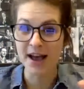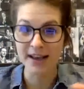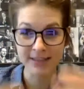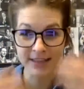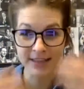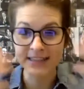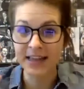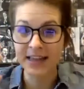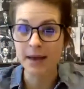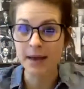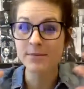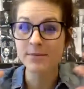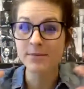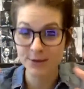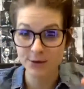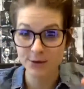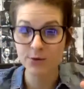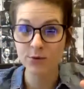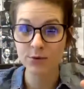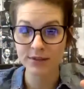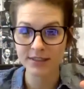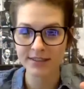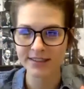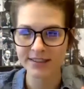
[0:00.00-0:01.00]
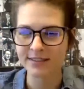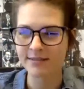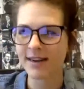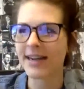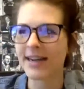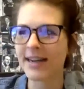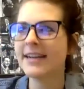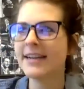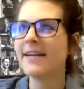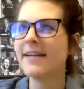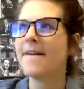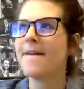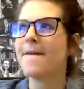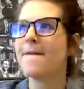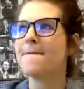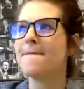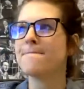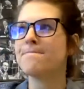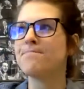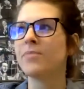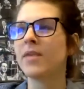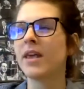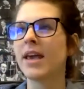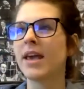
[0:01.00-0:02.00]
because I'm in school still, right?
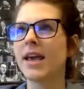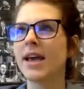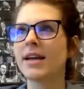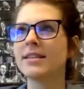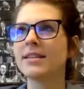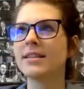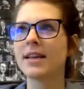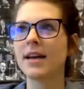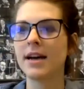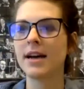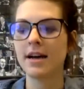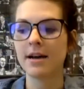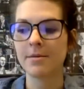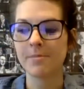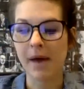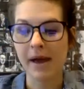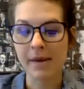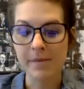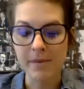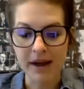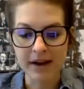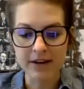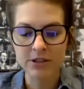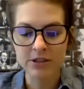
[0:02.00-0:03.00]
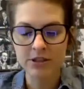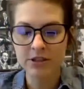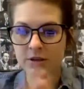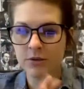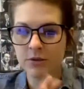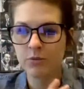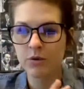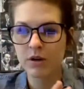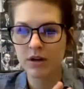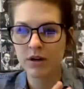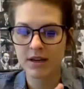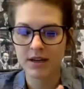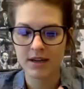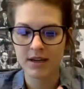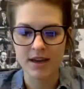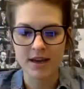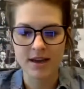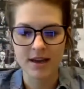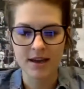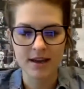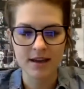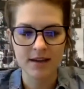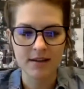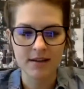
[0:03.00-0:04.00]
And um, I'm actually
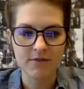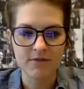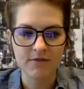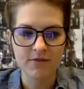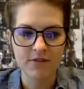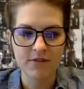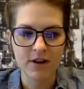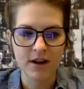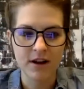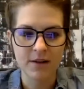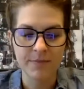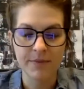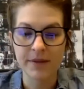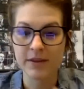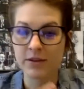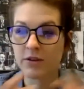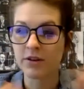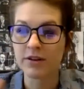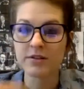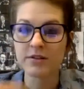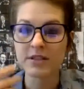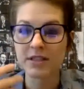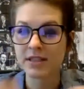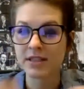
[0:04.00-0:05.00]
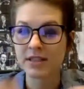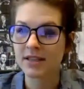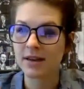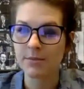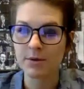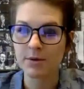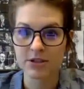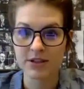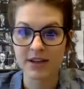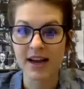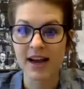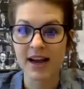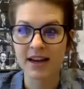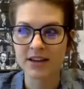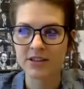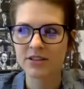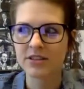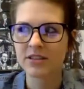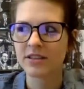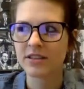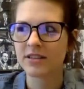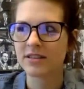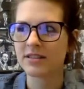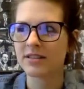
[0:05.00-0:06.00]
working from, so it was the summer, so I actually
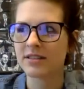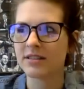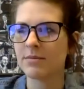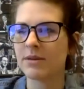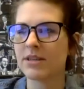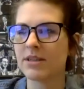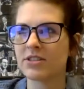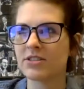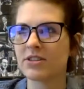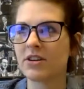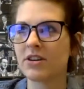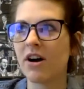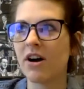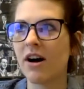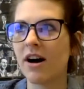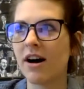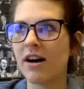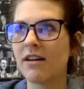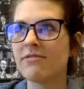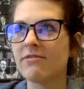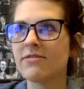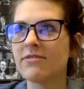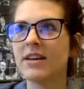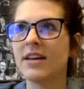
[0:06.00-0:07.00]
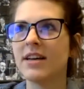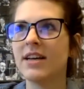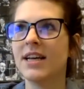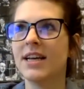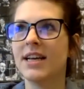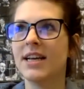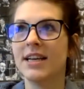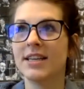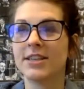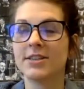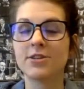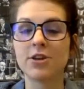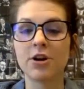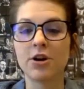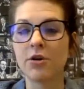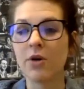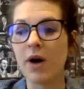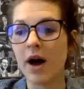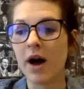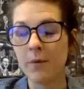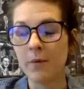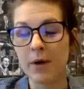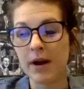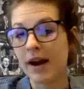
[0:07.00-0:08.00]
took the semester off. So
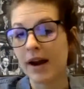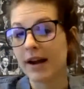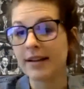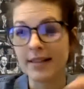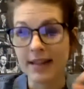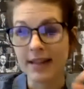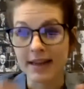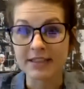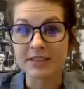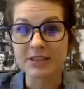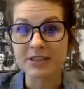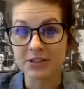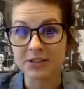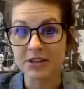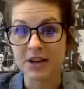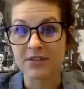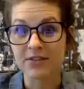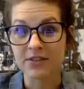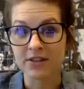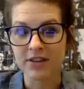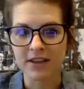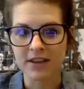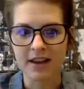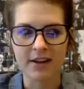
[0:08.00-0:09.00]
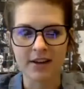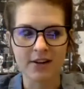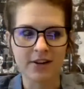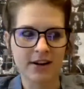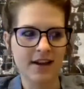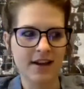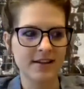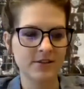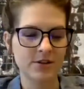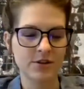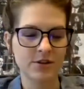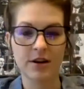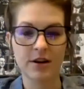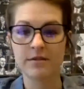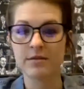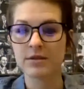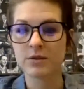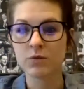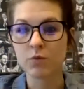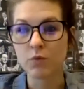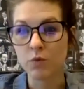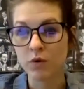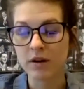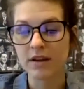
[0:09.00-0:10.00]
when I like discovered the internet, and so I
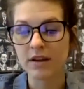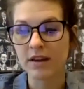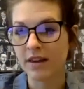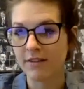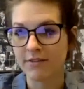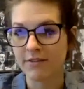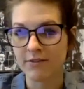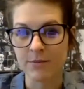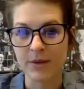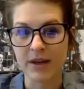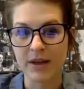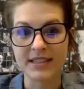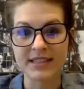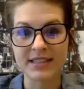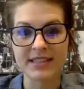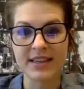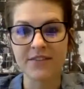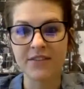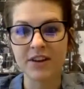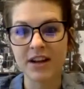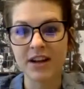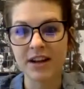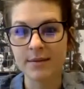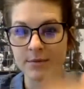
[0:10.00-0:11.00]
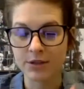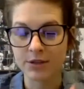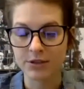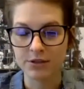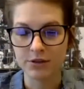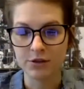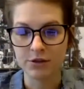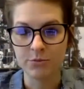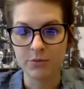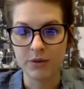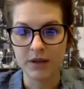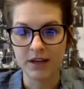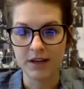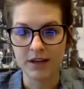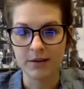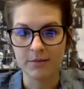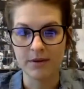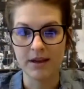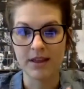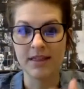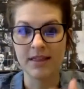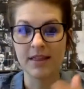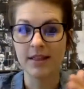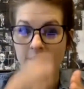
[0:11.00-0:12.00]
was working from like seven a m to two p m
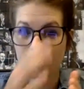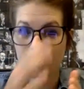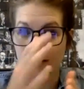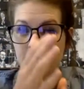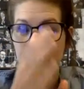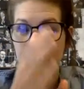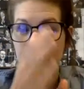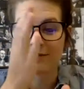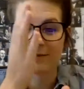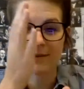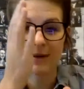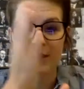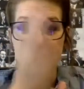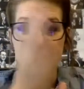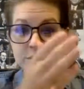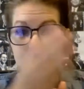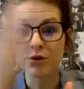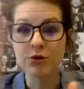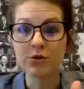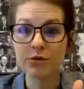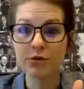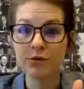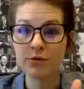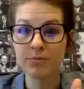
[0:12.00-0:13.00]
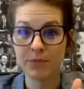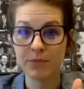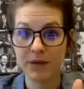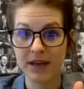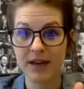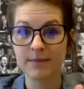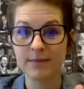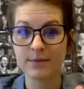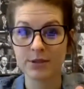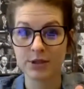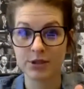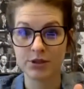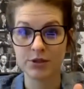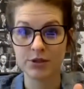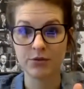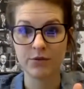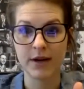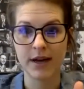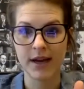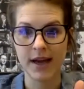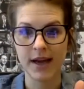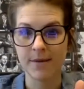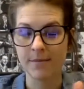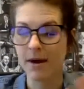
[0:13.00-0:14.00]
and then literally from like two p m to two
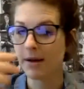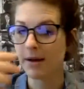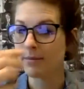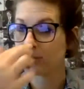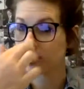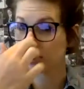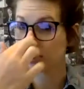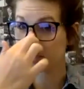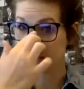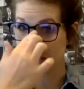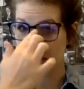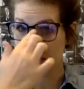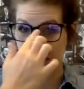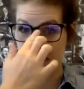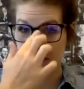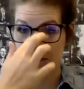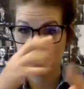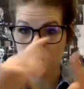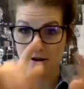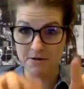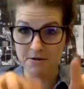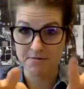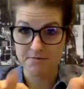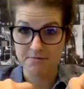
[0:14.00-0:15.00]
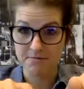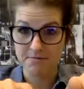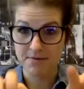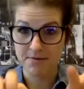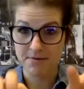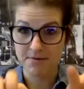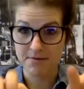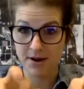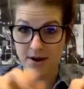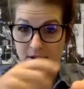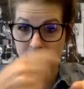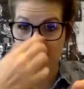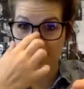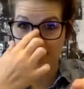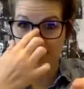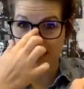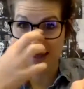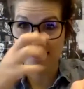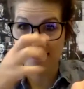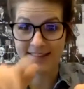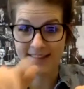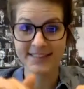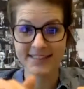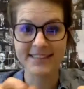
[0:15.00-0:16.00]
a m I'm just like, you know,
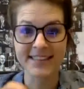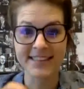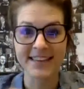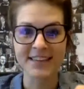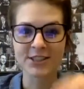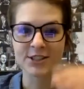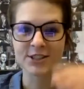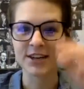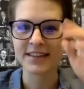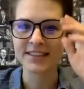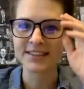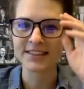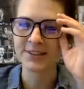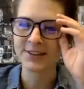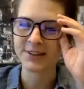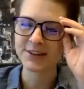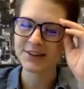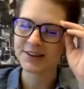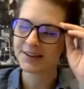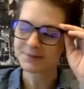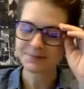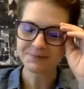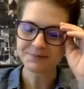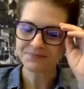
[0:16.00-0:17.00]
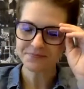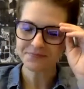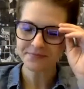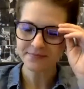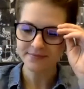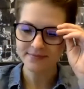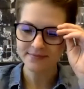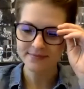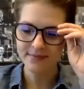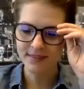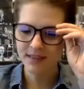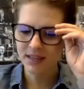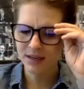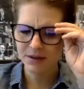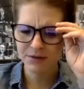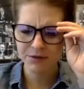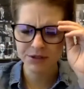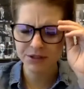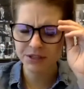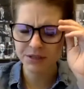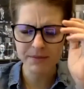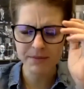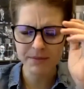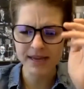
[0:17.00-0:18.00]
online, just like trying to learn. And it was
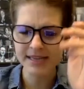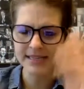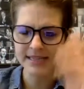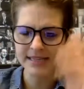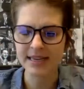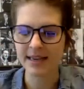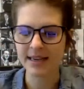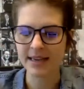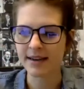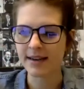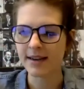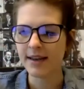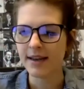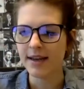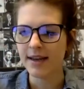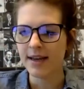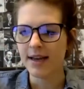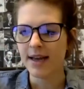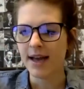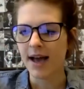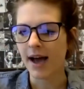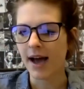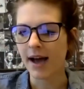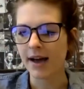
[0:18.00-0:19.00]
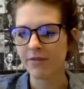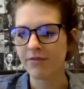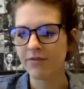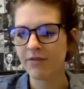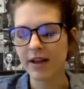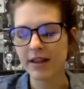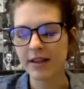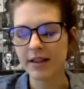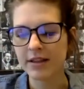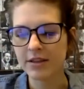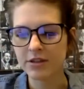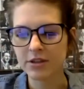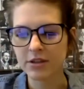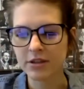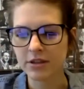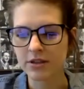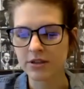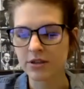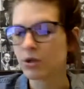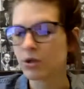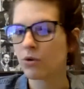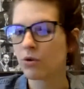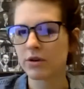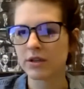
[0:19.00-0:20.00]
just amazing. And I finally took this
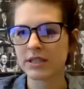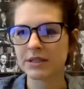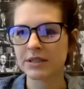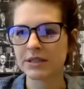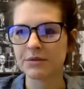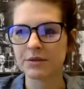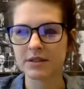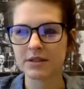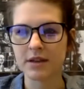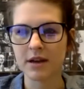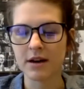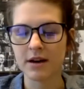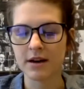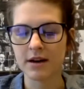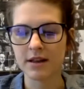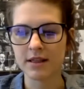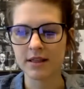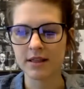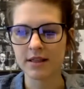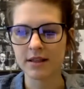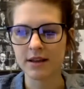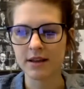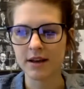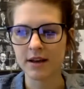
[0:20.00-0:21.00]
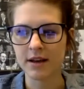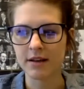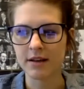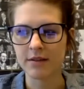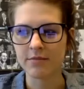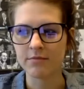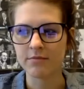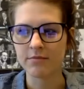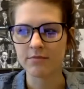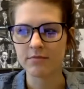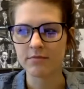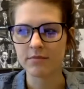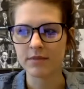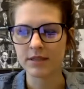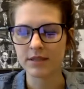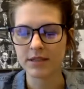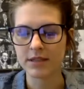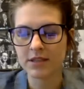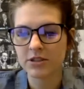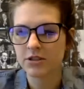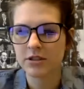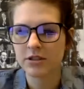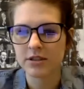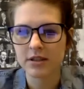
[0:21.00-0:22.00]
course that was on um,
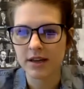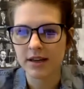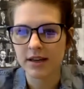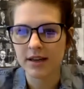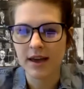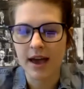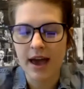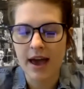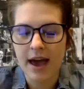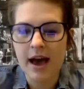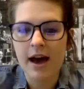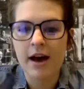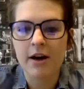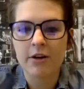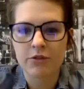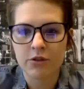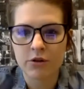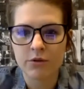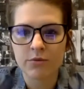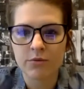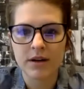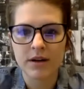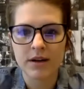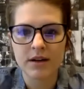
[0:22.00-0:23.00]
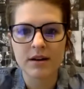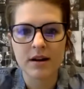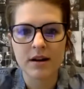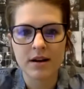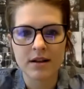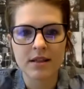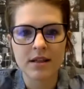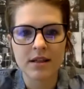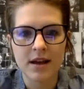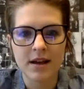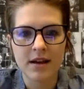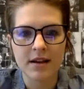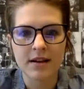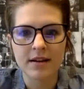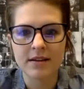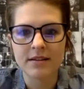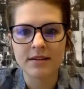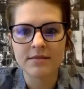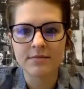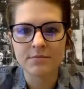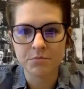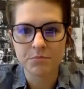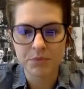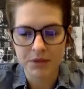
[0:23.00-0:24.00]
essentially like how to run an online
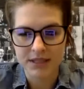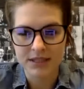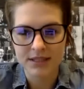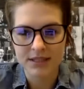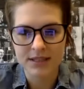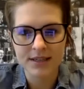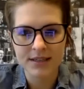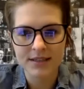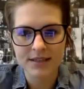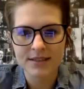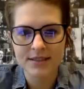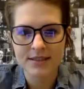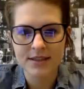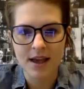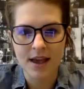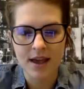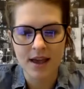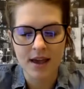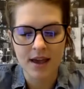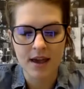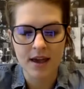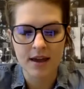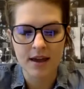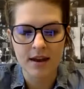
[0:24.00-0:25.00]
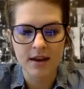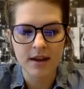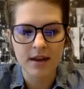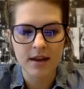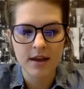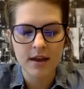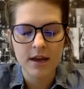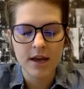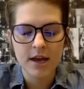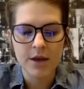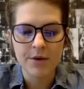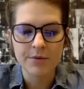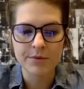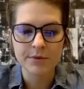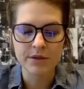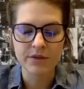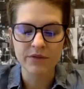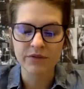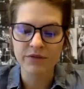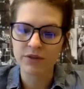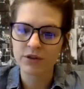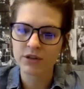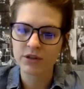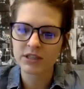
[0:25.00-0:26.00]
business. And it was the
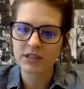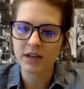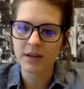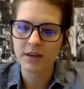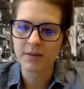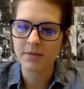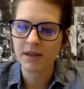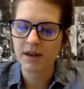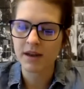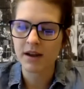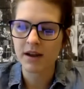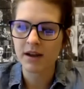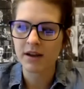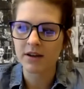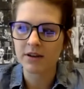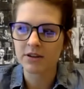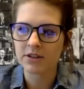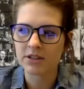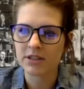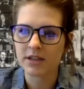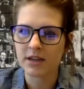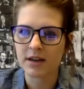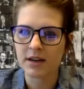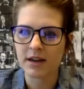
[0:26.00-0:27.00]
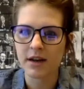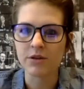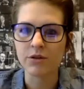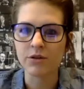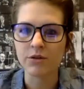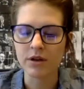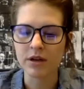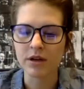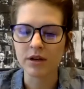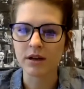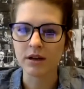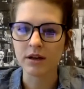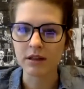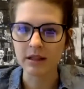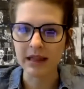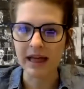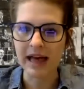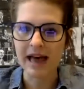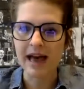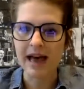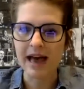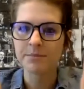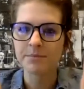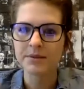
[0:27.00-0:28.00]
first time that I understand how you could
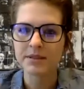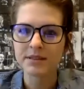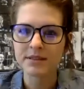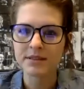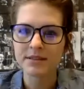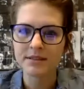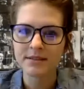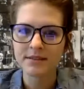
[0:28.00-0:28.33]
collapse